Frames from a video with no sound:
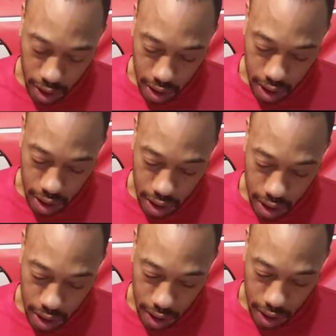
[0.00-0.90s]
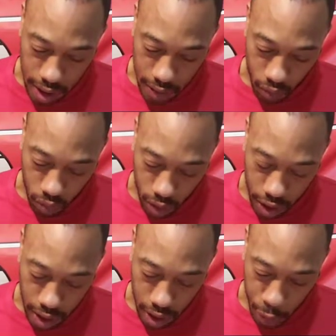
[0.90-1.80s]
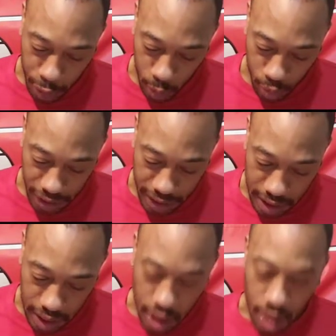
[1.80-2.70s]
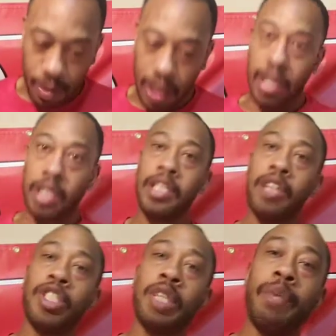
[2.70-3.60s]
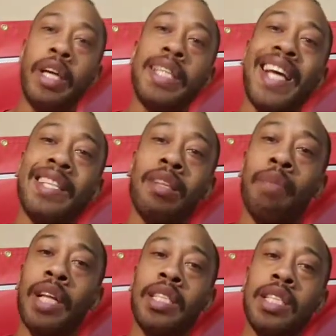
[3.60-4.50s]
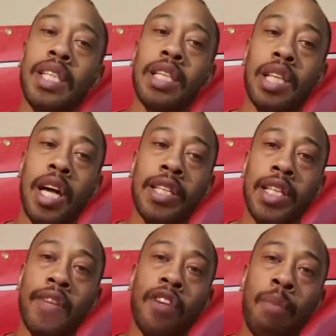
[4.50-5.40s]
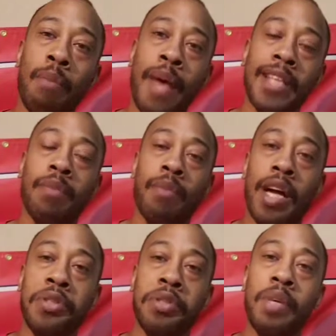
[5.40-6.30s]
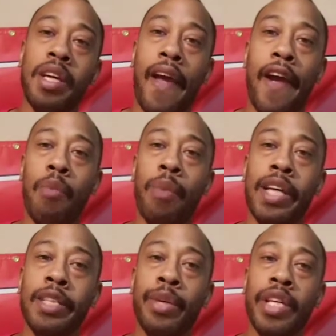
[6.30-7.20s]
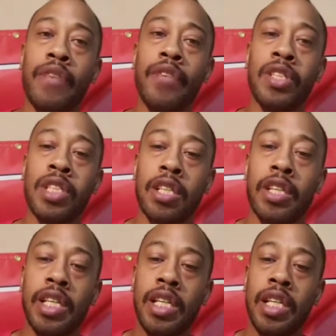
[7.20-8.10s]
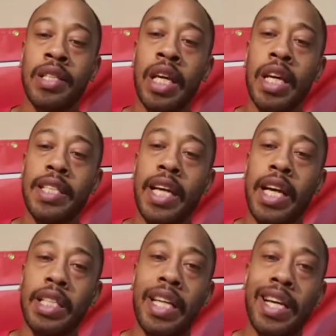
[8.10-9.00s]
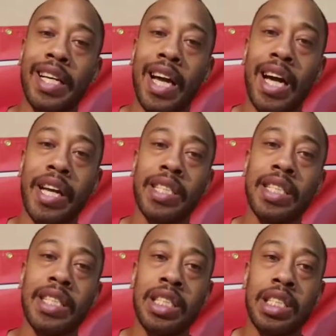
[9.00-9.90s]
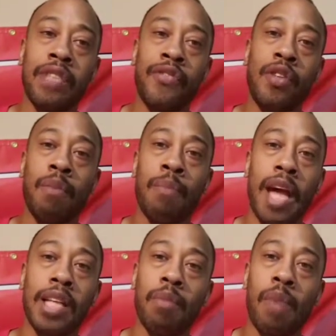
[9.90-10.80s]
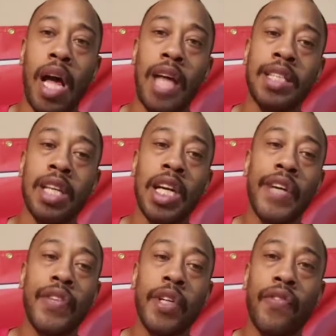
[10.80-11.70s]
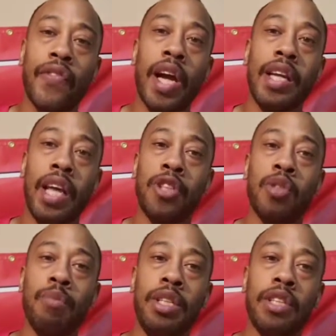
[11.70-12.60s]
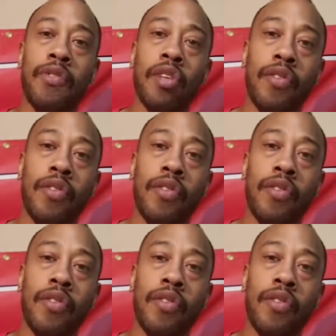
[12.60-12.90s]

and goes to waste. But a diligent man takes the blessings as God's given them and maximizes them. Everybody has been given certain gifts that God has intended for you to maximize for financial means, for